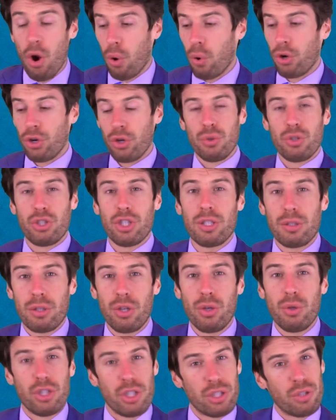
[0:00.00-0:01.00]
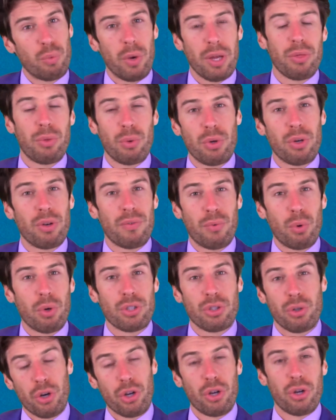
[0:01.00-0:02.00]
Or you just you just went through a
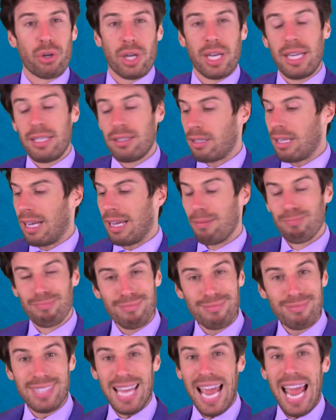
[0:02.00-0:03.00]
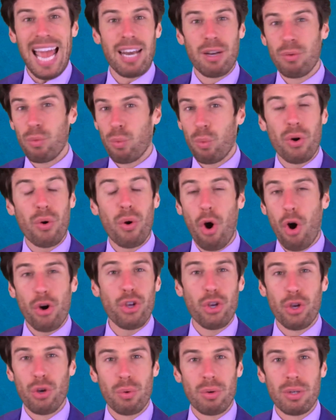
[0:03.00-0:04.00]
divorce, or your kids say, Dad, where are
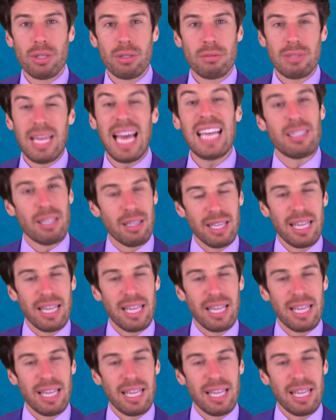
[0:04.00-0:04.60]
you? That's